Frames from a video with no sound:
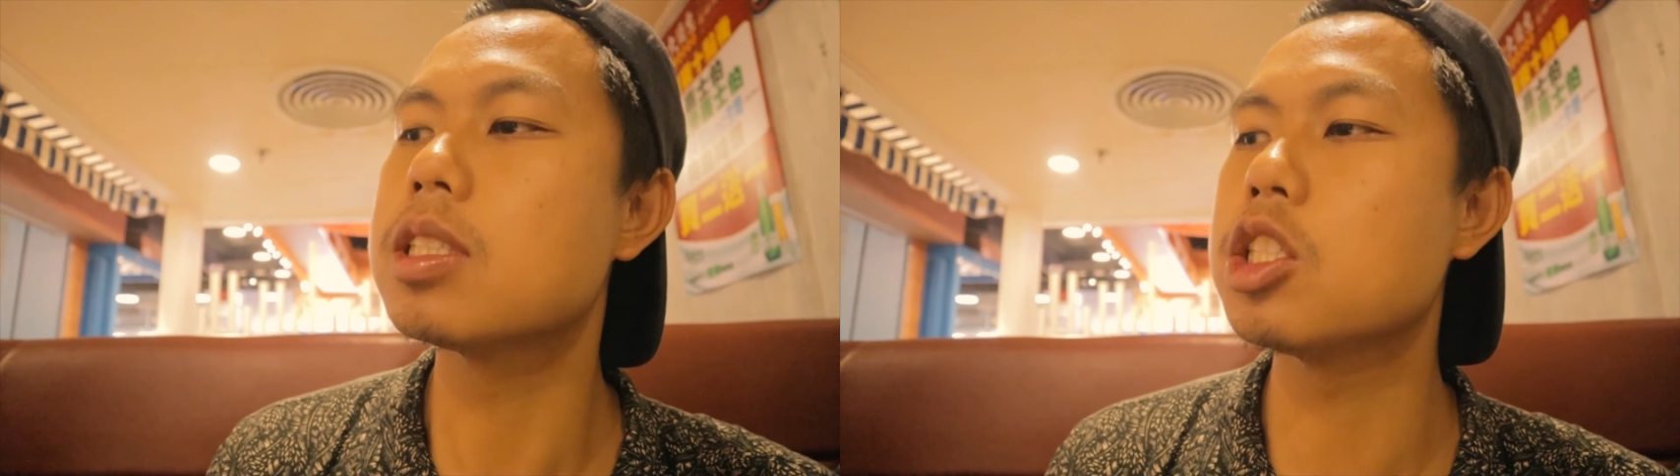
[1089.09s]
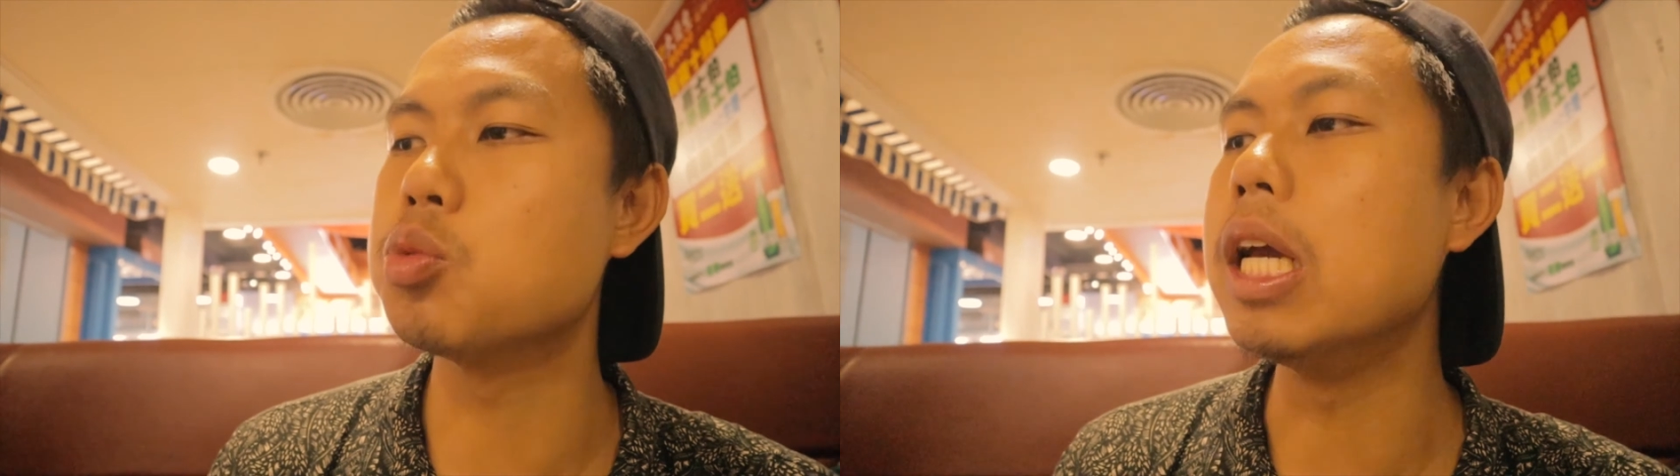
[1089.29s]

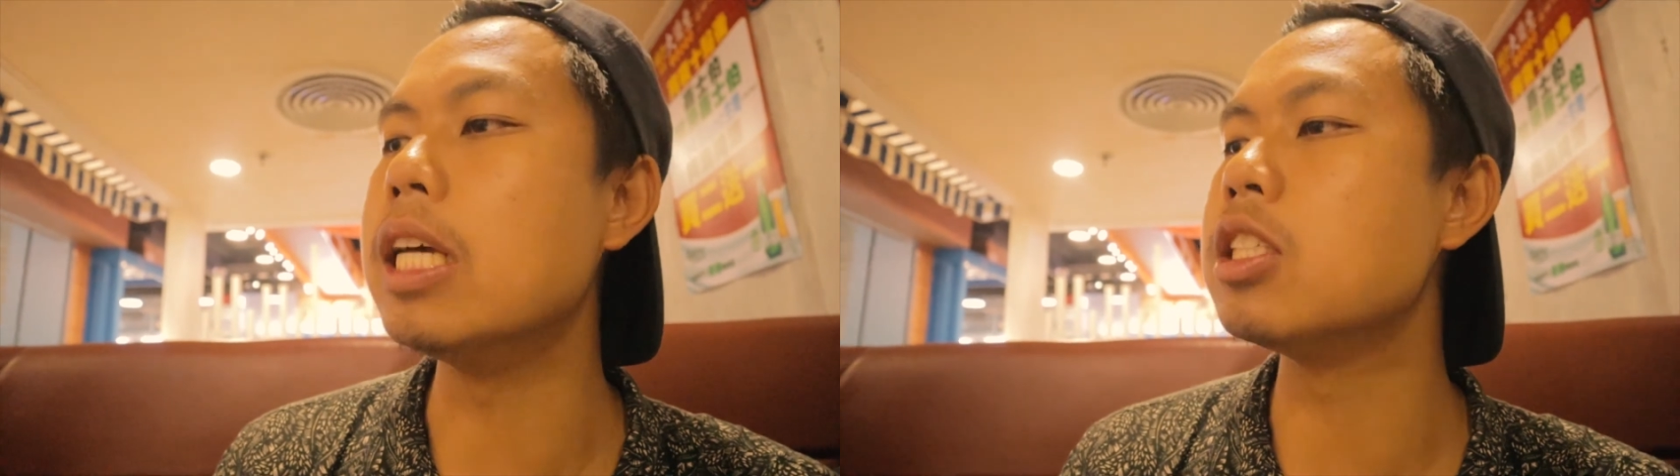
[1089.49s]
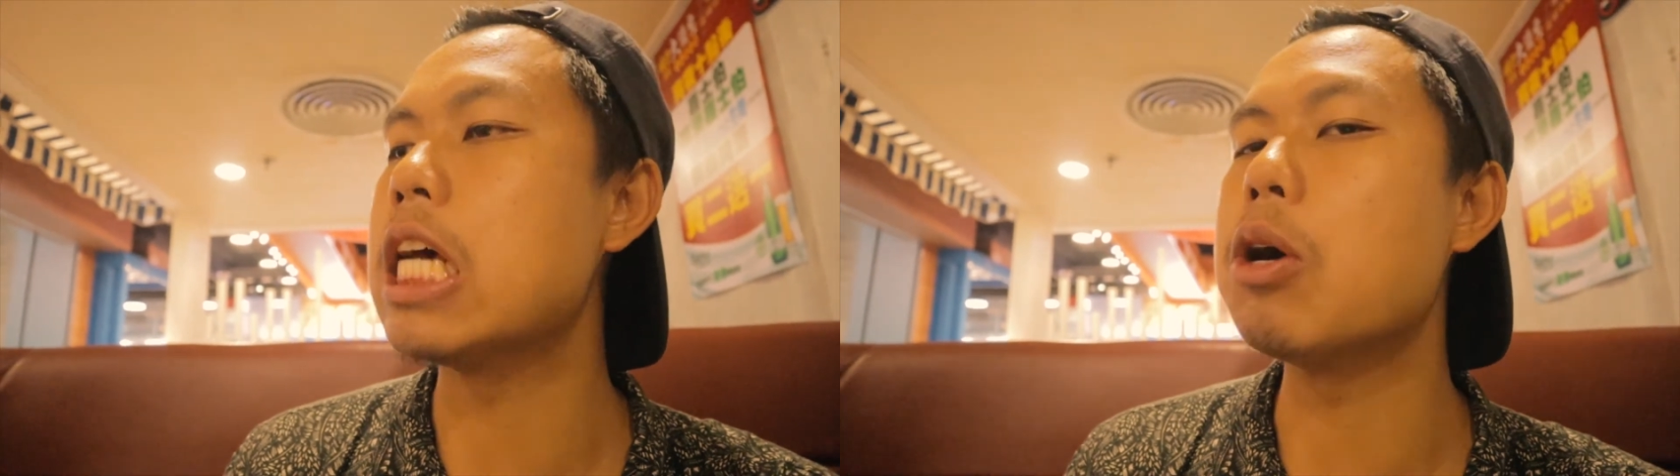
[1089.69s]
sweet
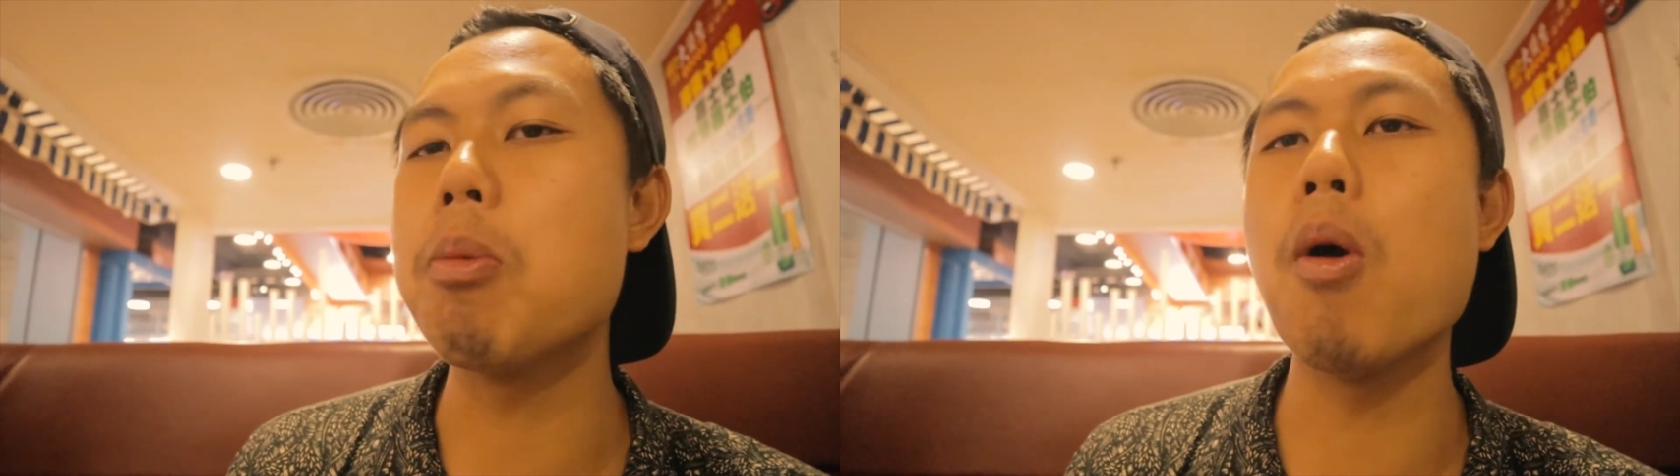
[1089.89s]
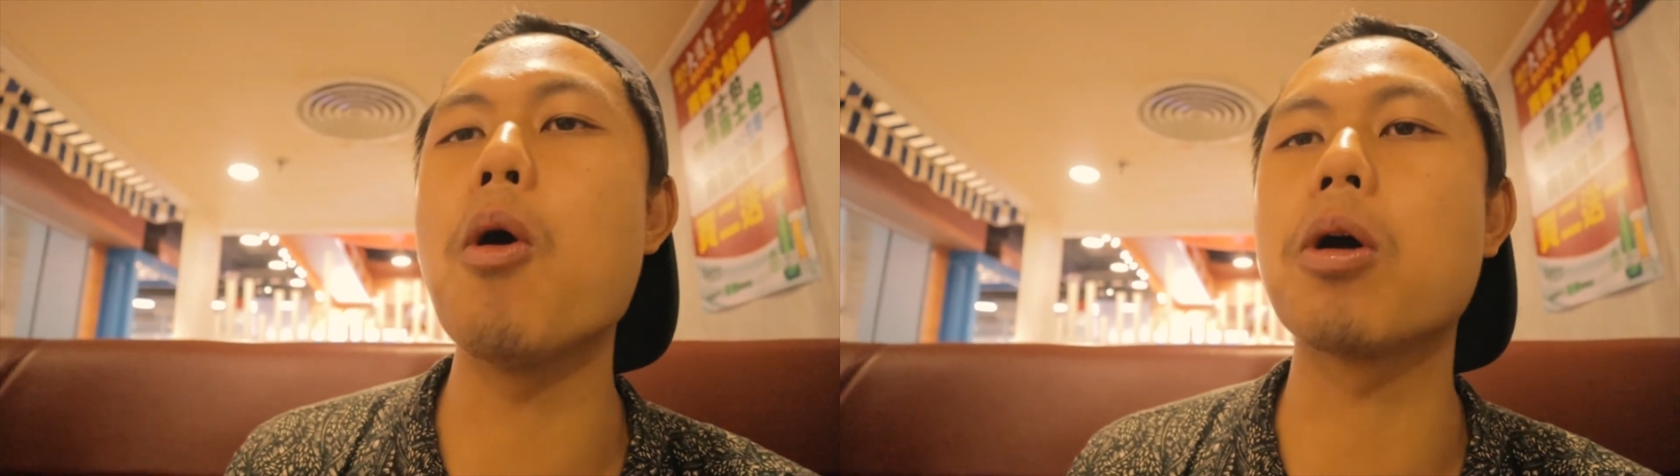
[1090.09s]
and sour
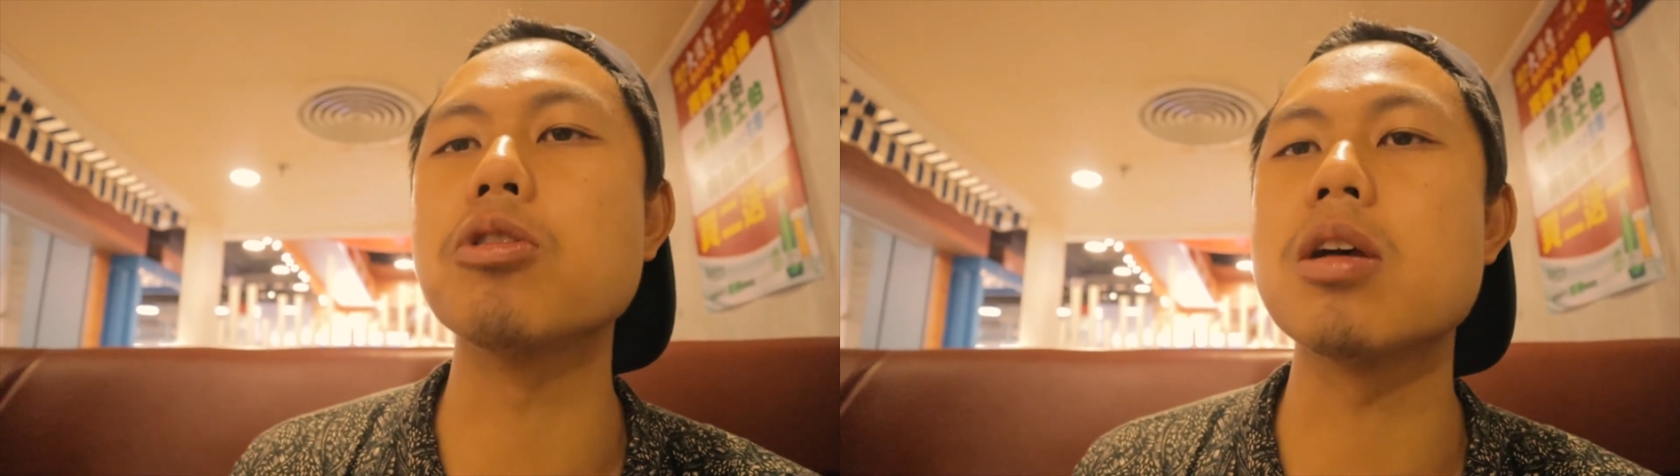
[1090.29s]
pork or